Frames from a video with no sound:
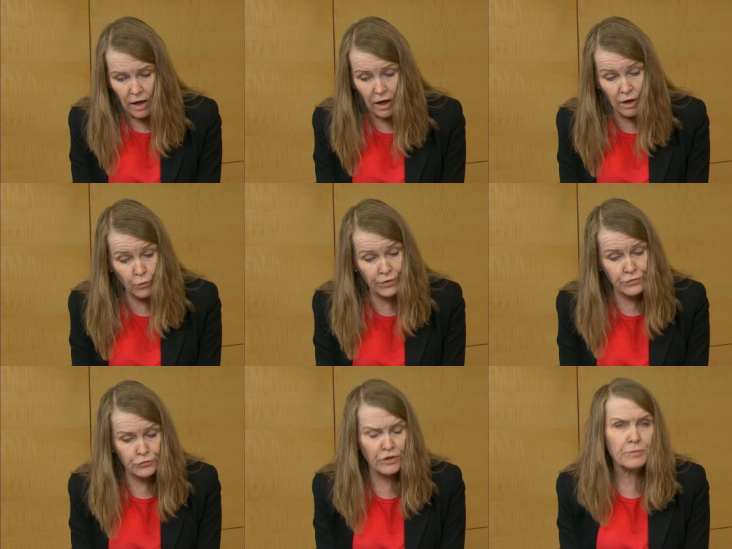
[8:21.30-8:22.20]
Uh, with
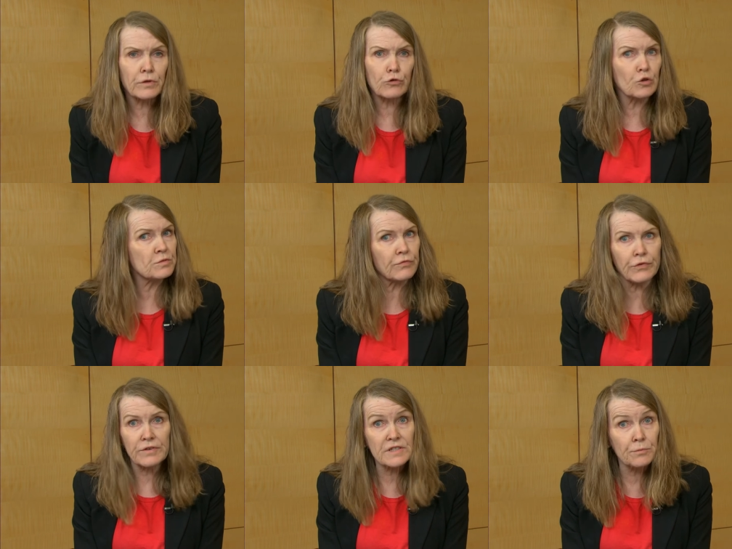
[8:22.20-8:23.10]
treatment groups
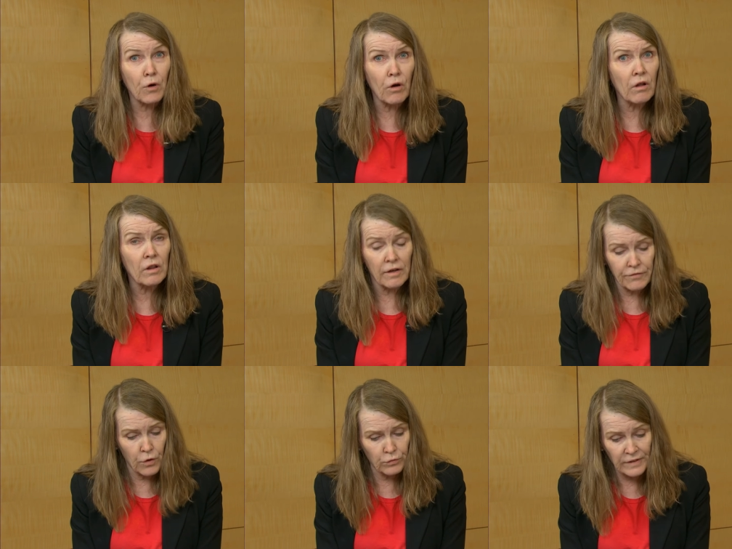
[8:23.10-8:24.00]
very small of
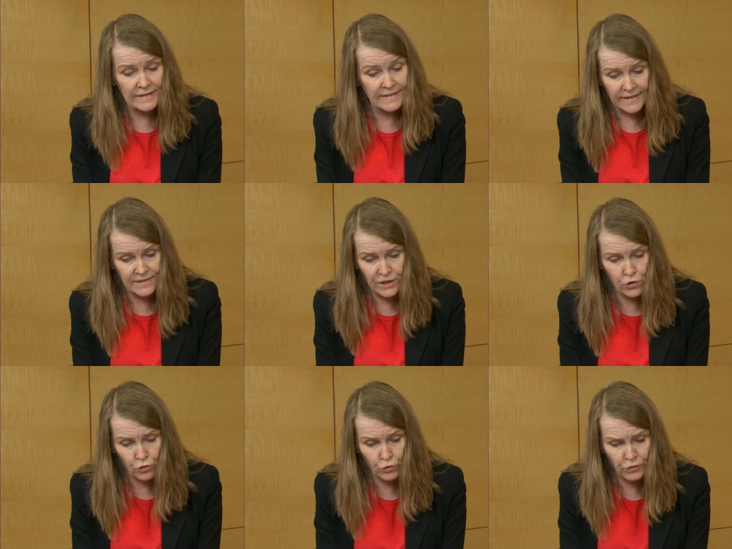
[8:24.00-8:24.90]
only 60
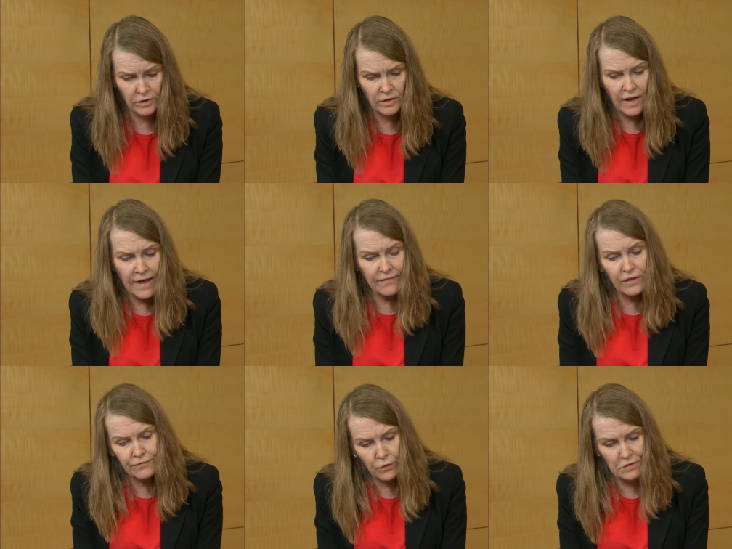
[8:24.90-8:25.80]
children. They
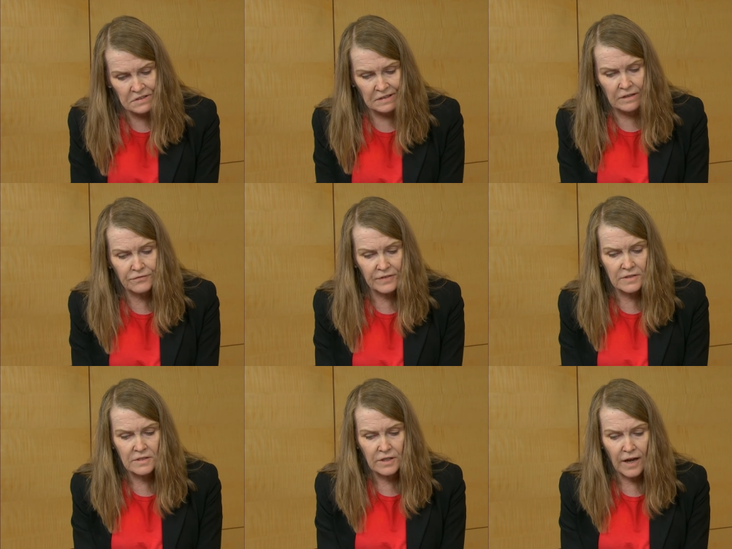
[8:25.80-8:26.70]
focus on
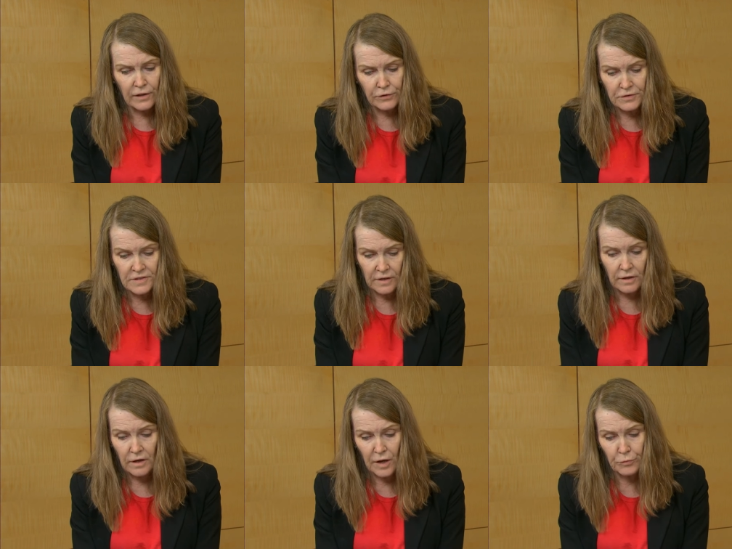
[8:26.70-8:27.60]
infants, toddlers,
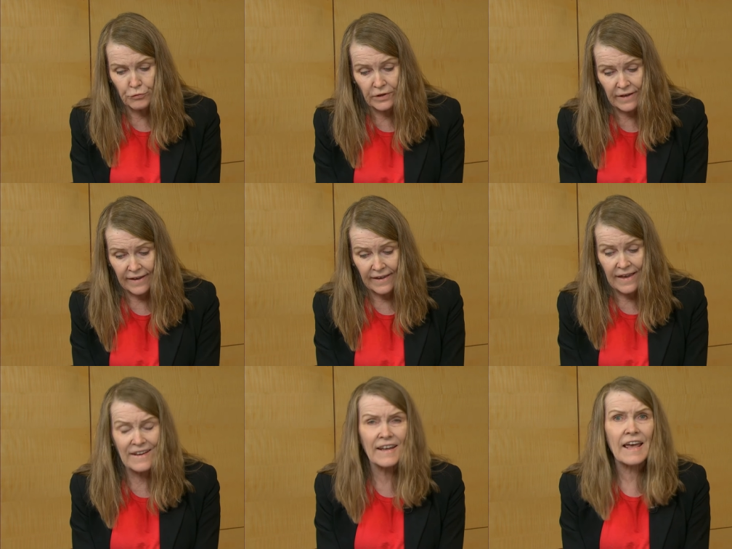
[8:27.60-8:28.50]
not pre-K,
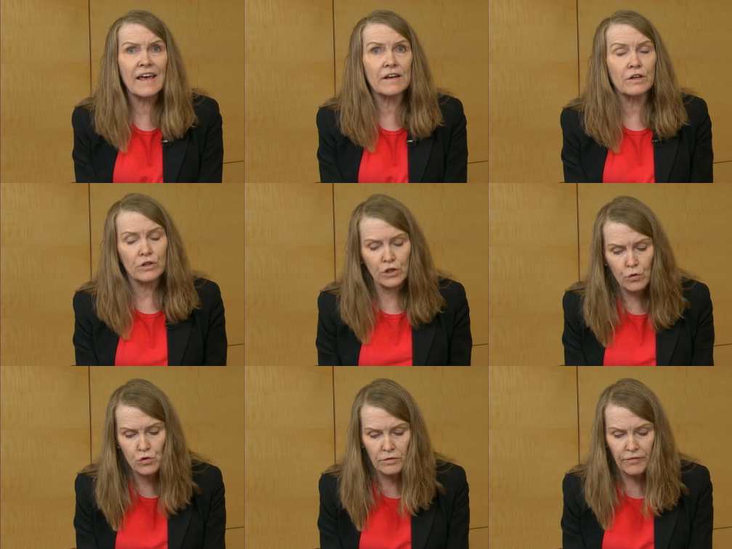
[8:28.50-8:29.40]
and had a
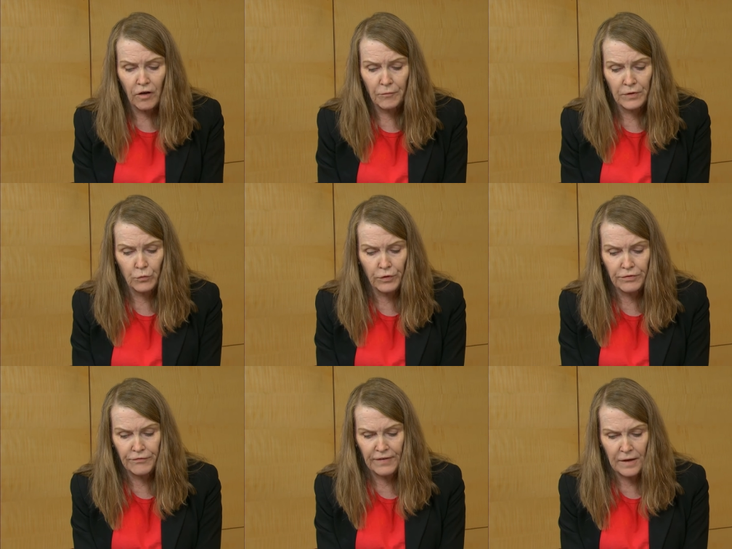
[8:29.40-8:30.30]
huge involvement with
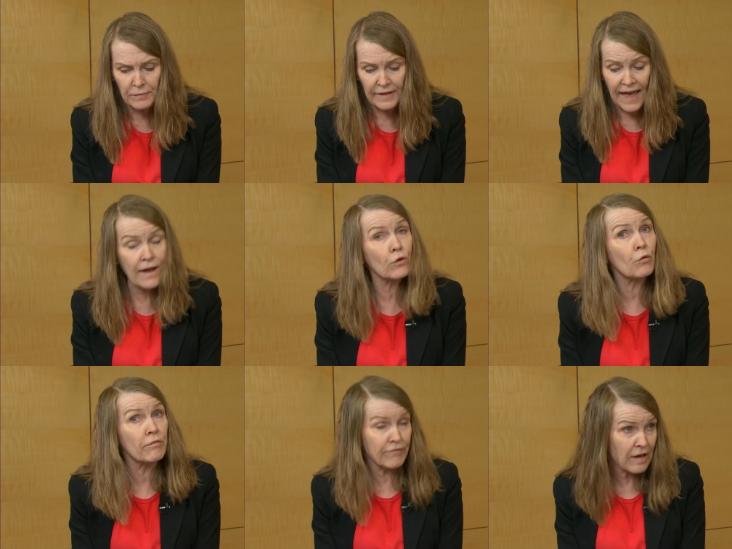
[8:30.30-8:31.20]
family,
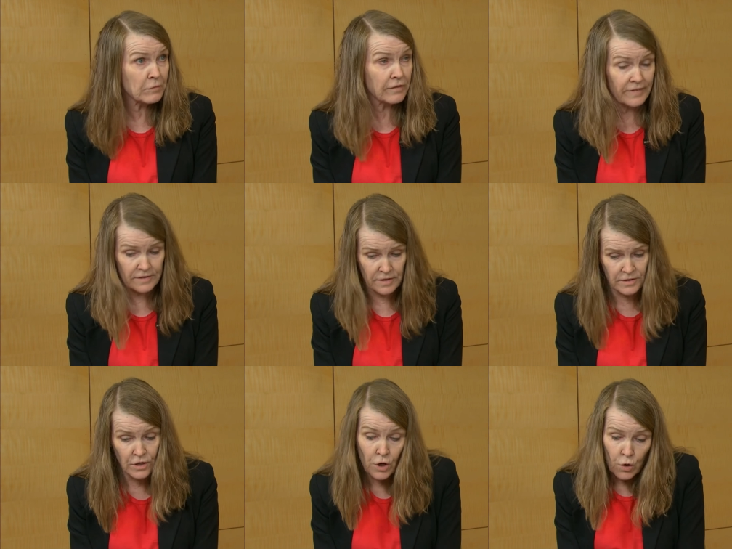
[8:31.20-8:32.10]
at-home family
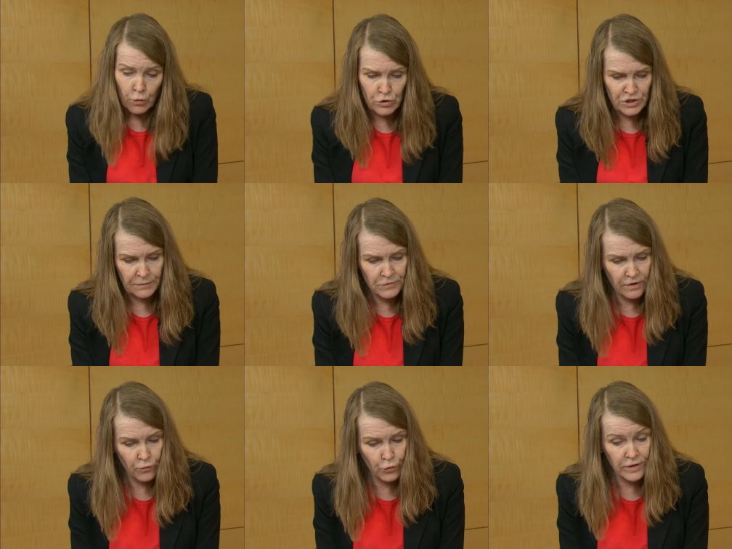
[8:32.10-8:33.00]
visits, which seemed to
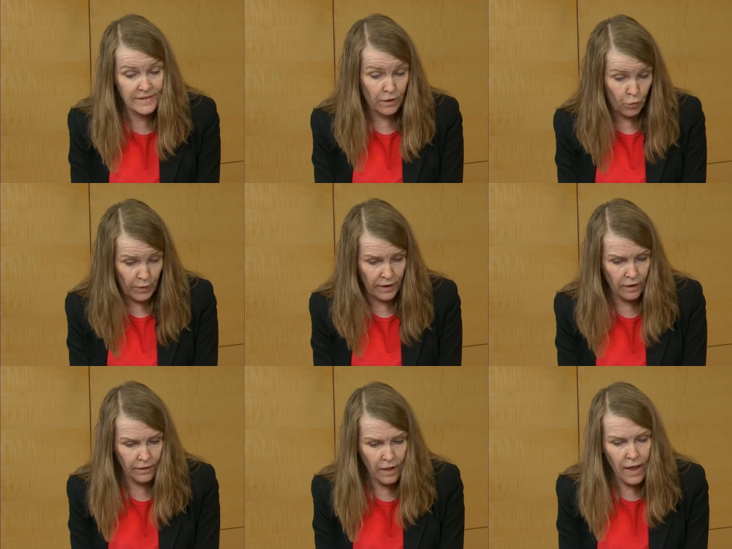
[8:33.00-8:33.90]
have worked out
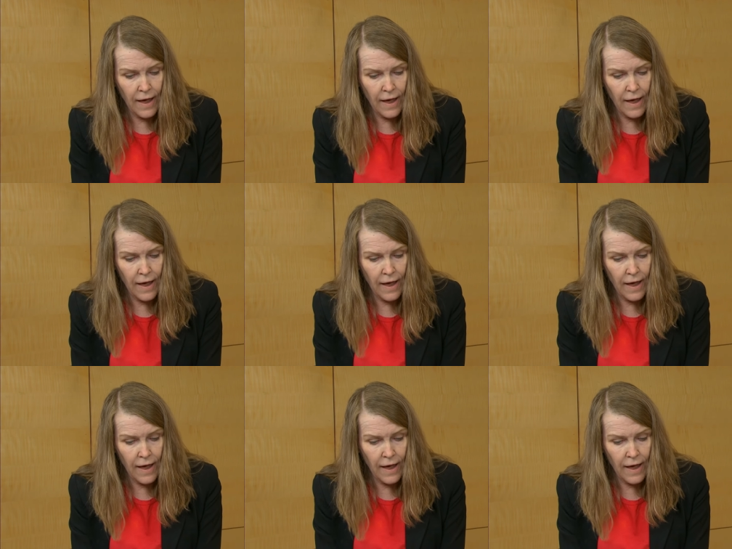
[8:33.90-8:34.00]
well.